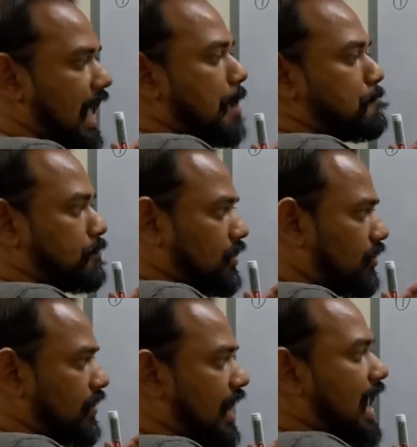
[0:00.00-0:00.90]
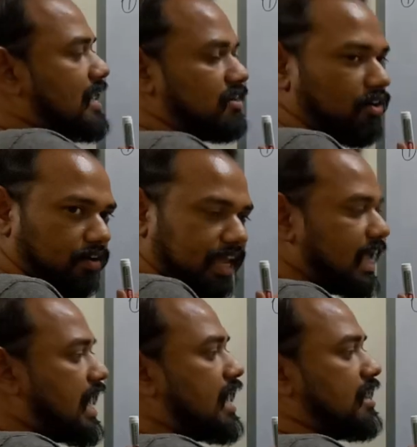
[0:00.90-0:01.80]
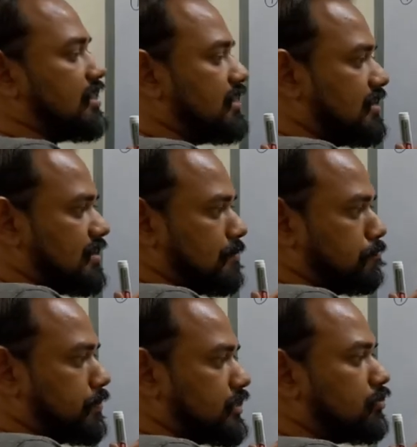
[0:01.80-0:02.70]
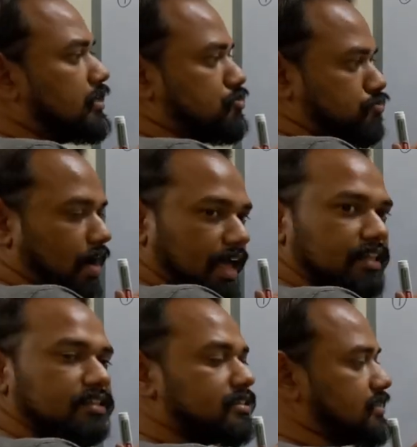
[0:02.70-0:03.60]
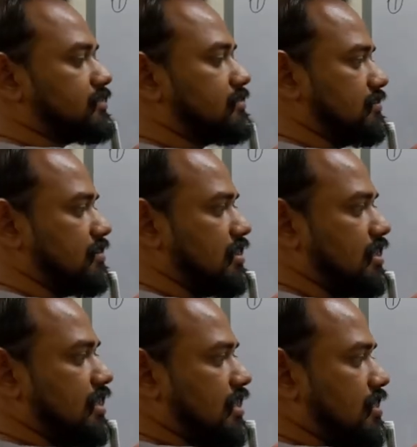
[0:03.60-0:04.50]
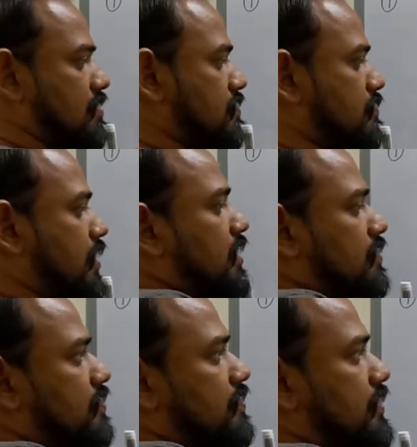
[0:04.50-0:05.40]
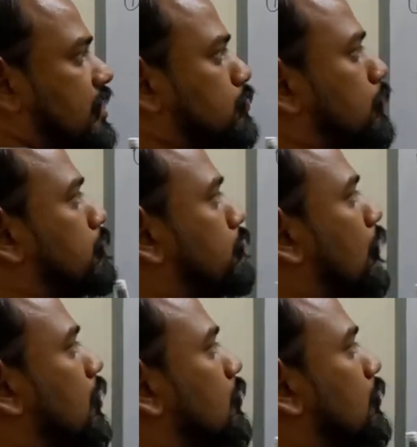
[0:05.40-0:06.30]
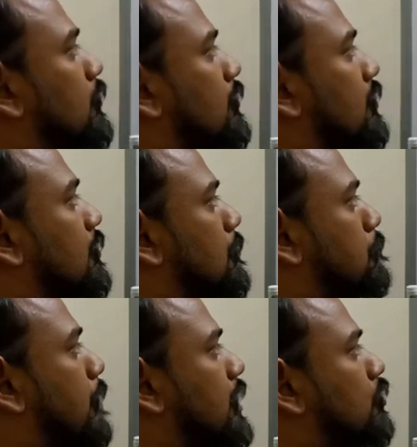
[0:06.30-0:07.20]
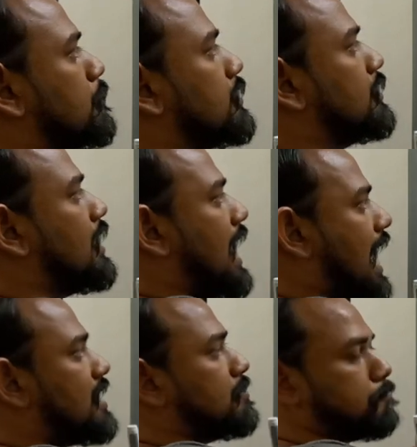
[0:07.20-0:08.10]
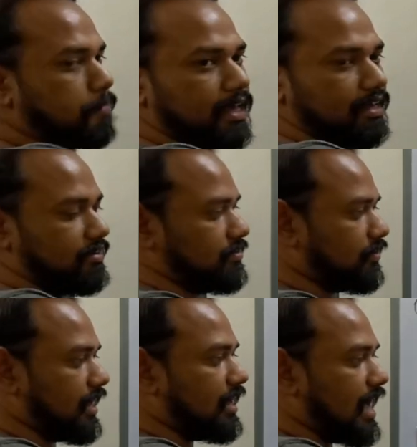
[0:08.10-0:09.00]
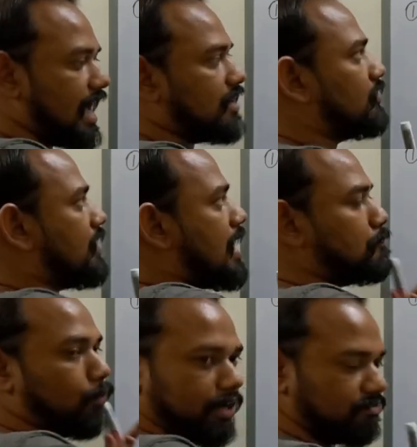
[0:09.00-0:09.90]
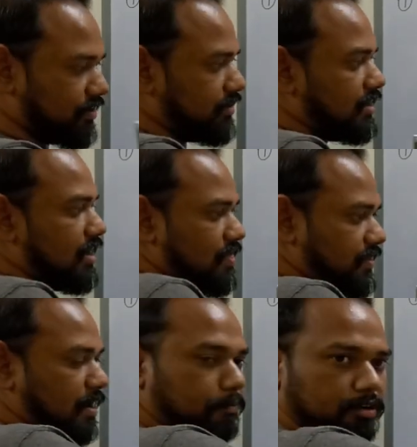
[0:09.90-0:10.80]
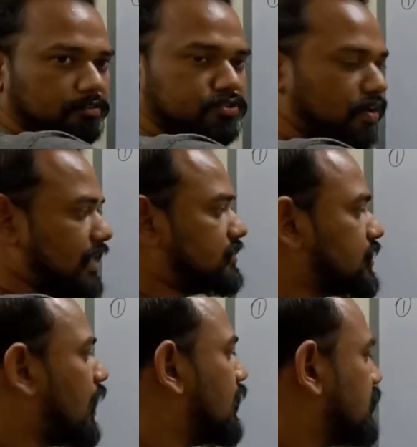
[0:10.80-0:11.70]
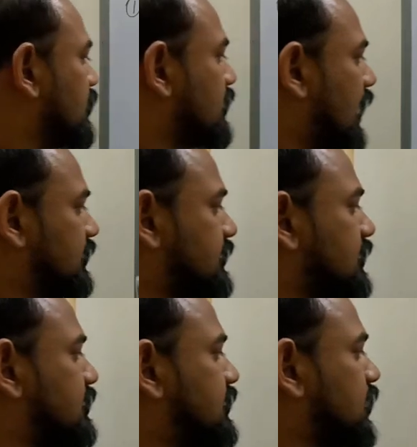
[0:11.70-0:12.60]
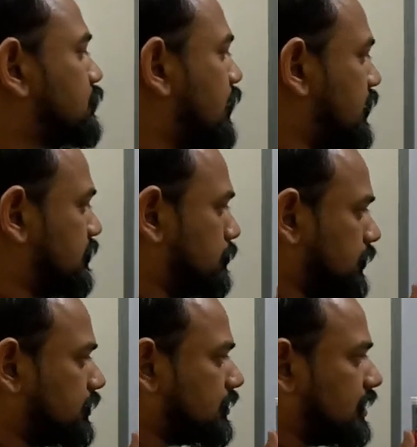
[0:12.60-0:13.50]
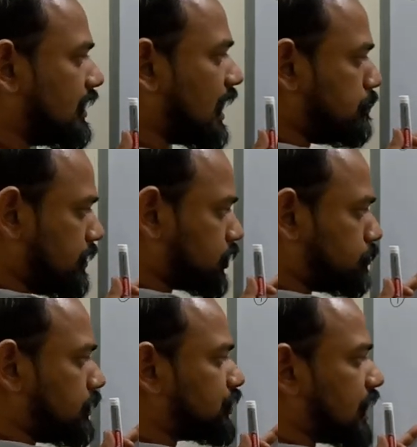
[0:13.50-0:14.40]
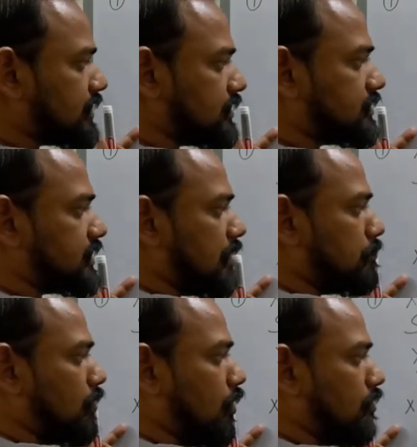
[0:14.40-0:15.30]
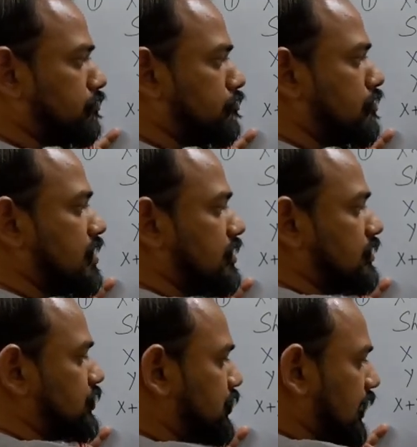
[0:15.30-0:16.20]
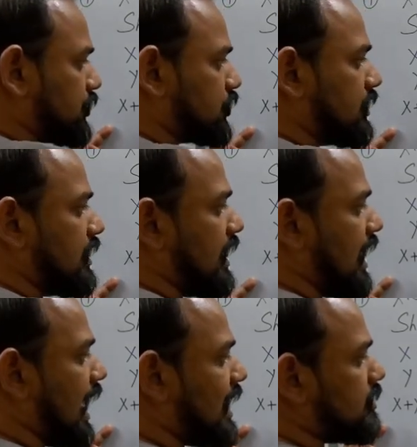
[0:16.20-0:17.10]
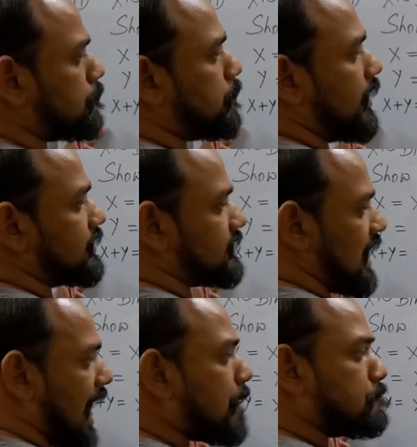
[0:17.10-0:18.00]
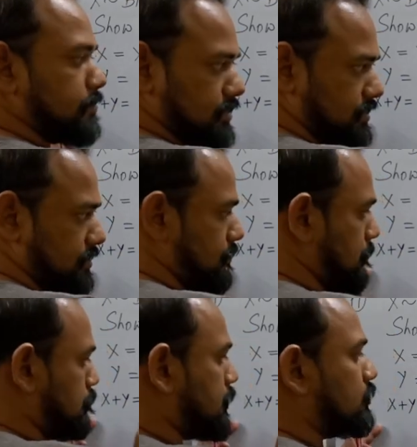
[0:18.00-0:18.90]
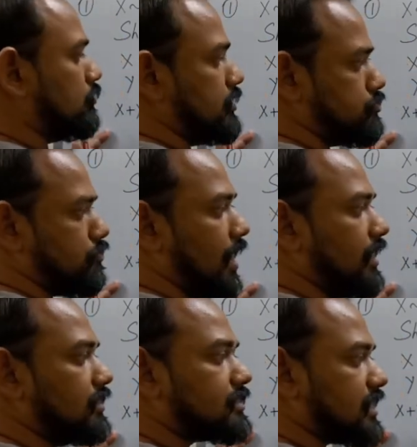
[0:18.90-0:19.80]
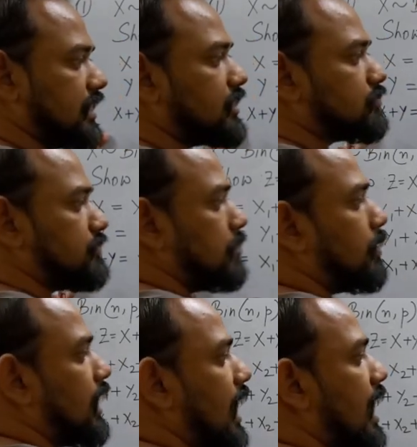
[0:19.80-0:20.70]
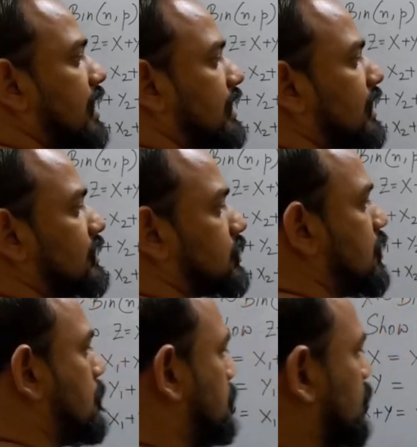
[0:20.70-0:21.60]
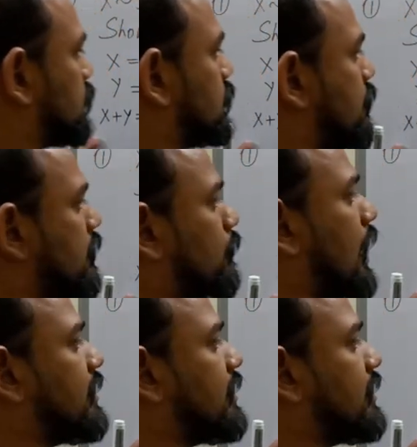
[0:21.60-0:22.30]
m or n or k Bernoulli trials, then it would follow binomial np, okay, n or m, whatever the number of trials are. And since this variable can be expressed as a sum of such n plus m Bernoulli trials, and each of them are IIDs because they were